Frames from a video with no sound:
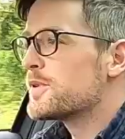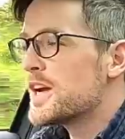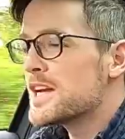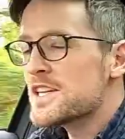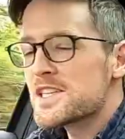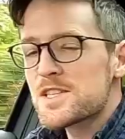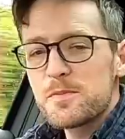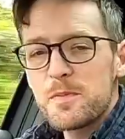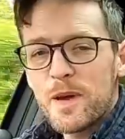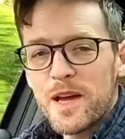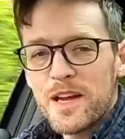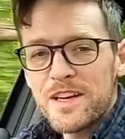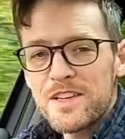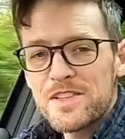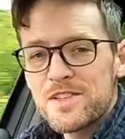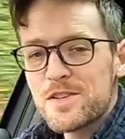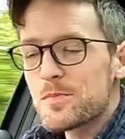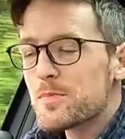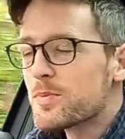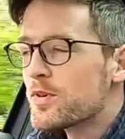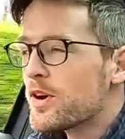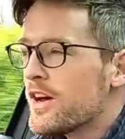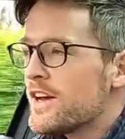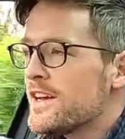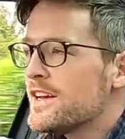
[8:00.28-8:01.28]
Branch manager
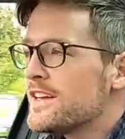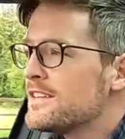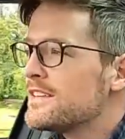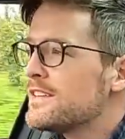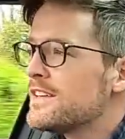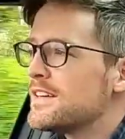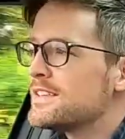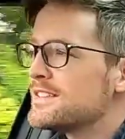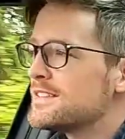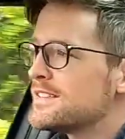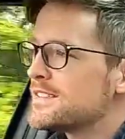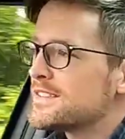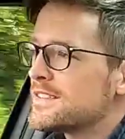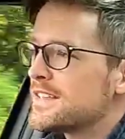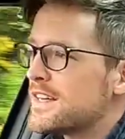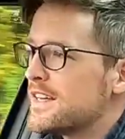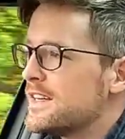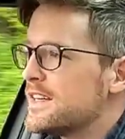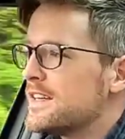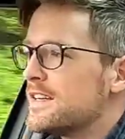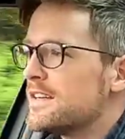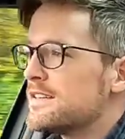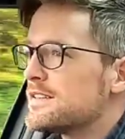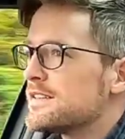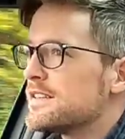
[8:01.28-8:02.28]
Brian has
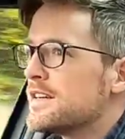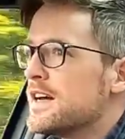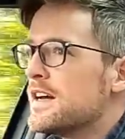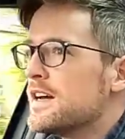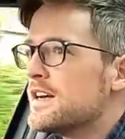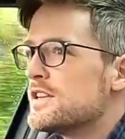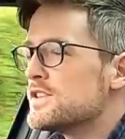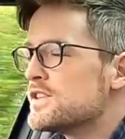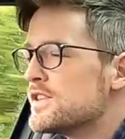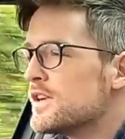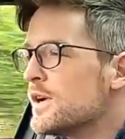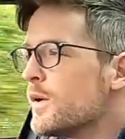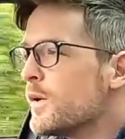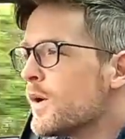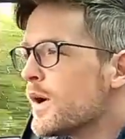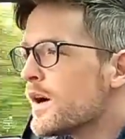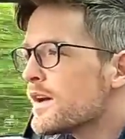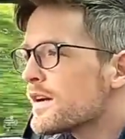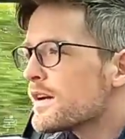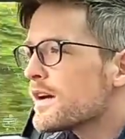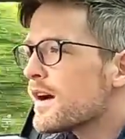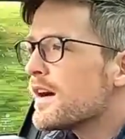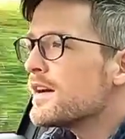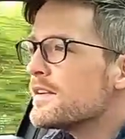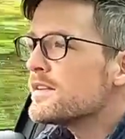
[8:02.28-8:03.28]
decided, do you know
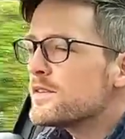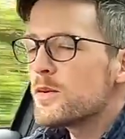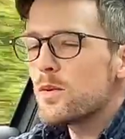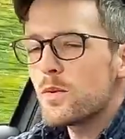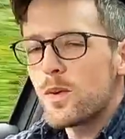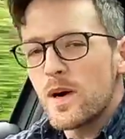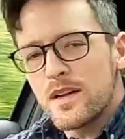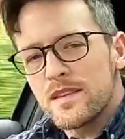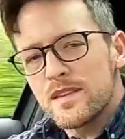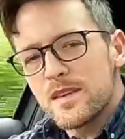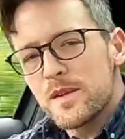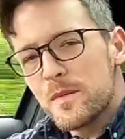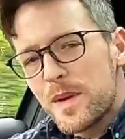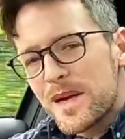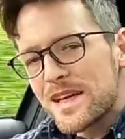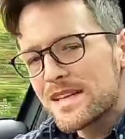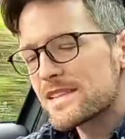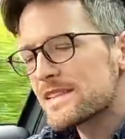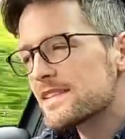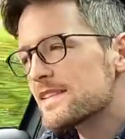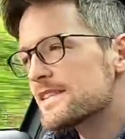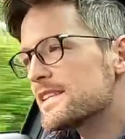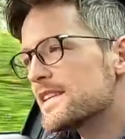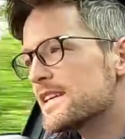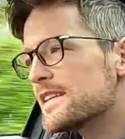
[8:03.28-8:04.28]
what? I don't want the
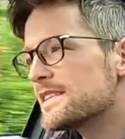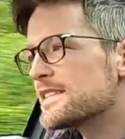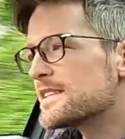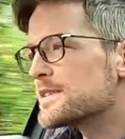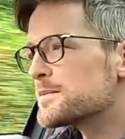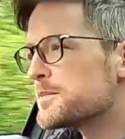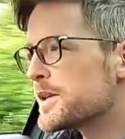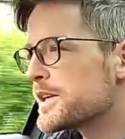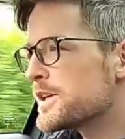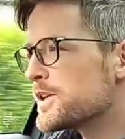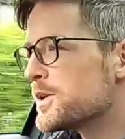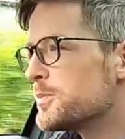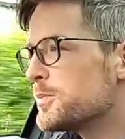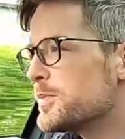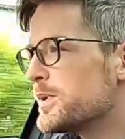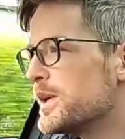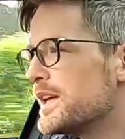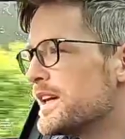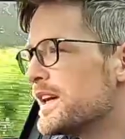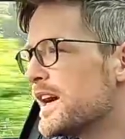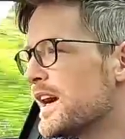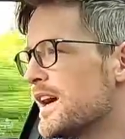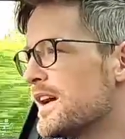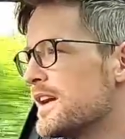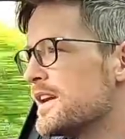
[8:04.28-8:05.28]
Mazda 6 as my company
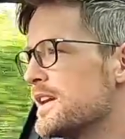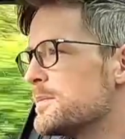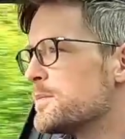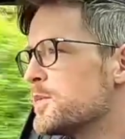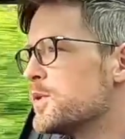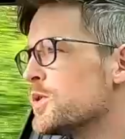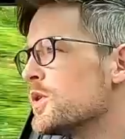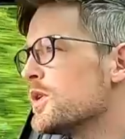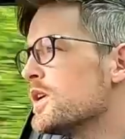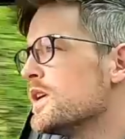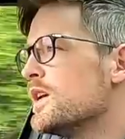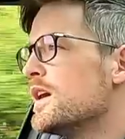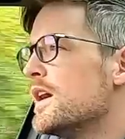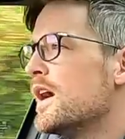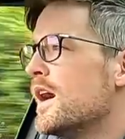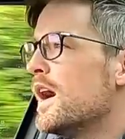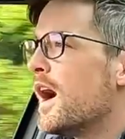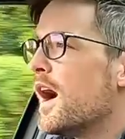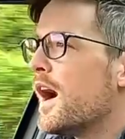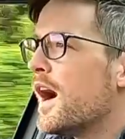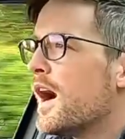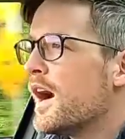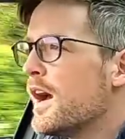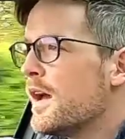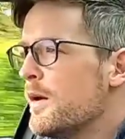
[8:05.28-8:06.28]
car anymore.
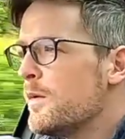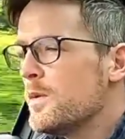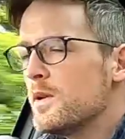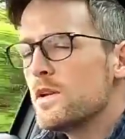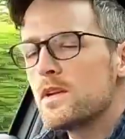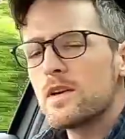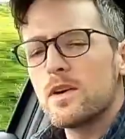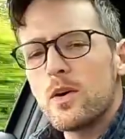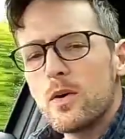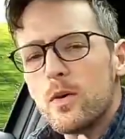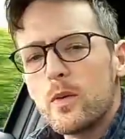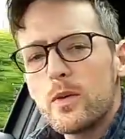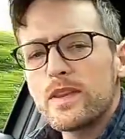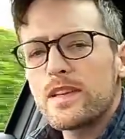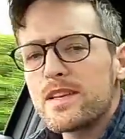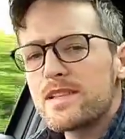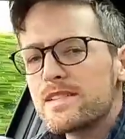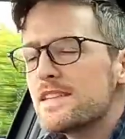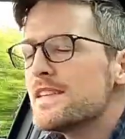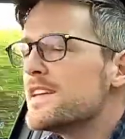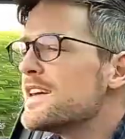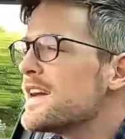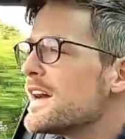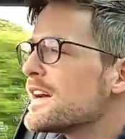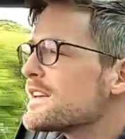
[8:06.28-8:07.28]
I will go with the
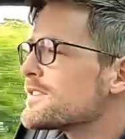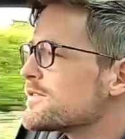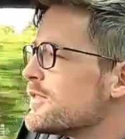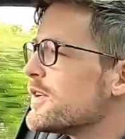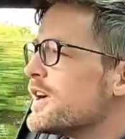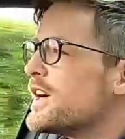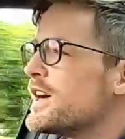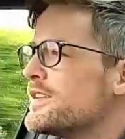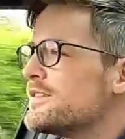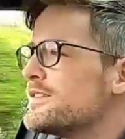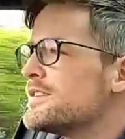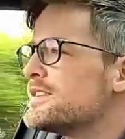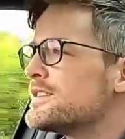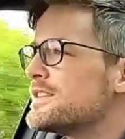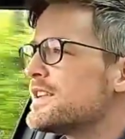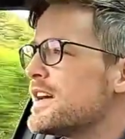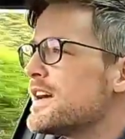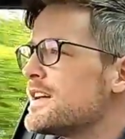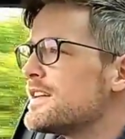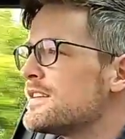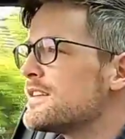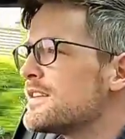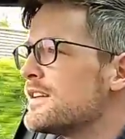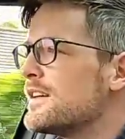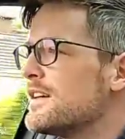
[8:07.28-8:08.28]
CX-5
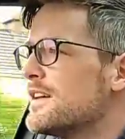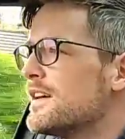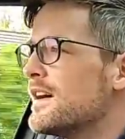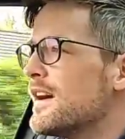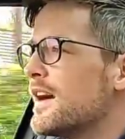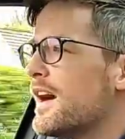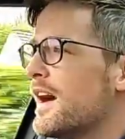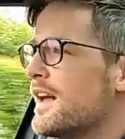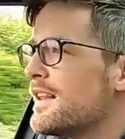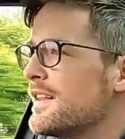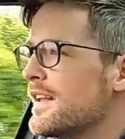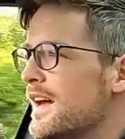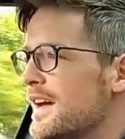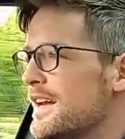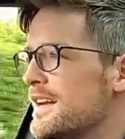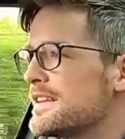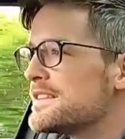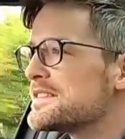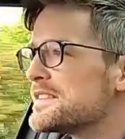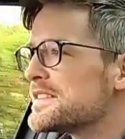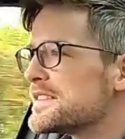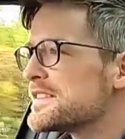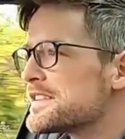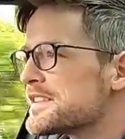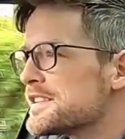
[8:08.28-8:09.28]
instead. And that
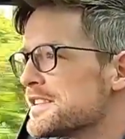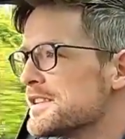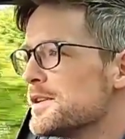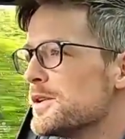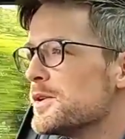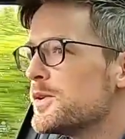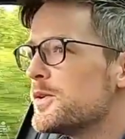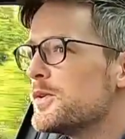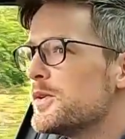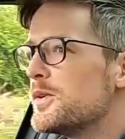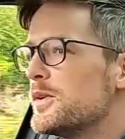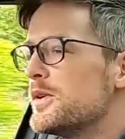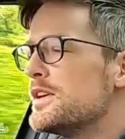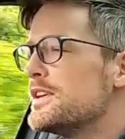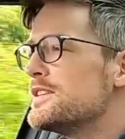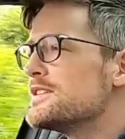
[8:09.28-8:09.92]
is the slow